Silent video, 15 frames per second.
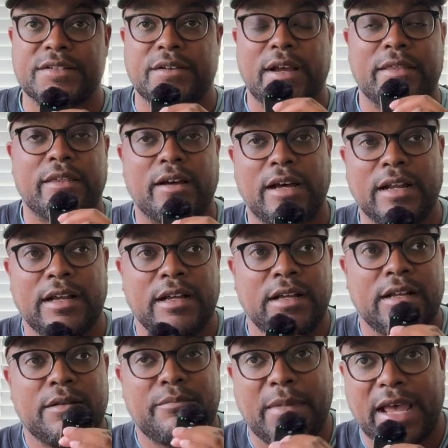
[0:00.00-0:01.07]
So I thought,
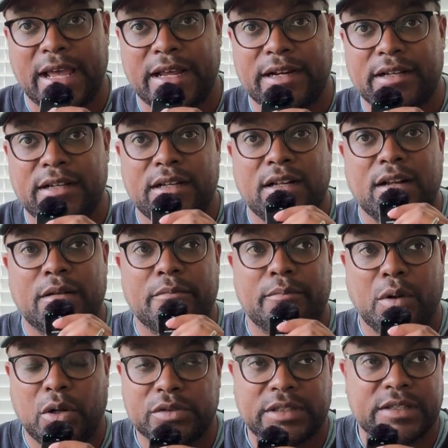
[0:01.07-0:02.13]
man,
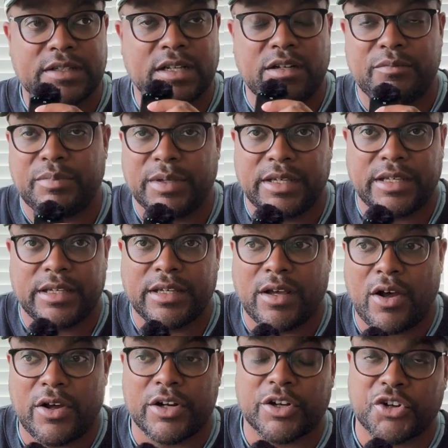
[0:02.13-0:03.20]
Bolt is going to be
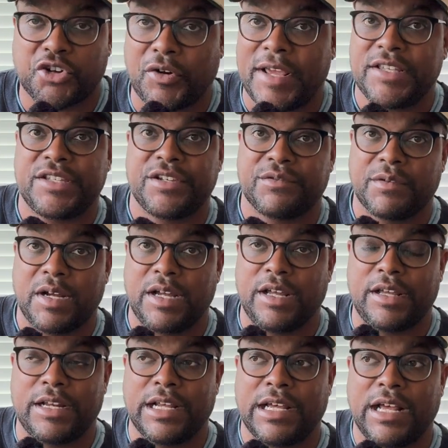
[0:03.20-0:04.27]
on a crazy
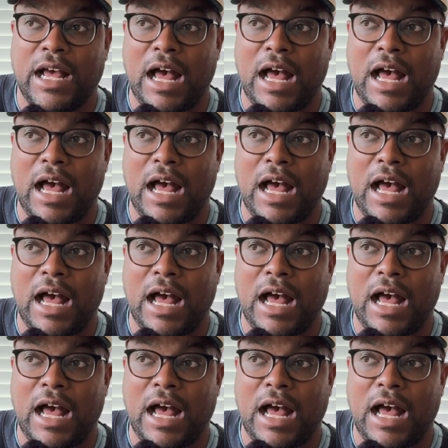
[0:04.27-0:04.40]
run.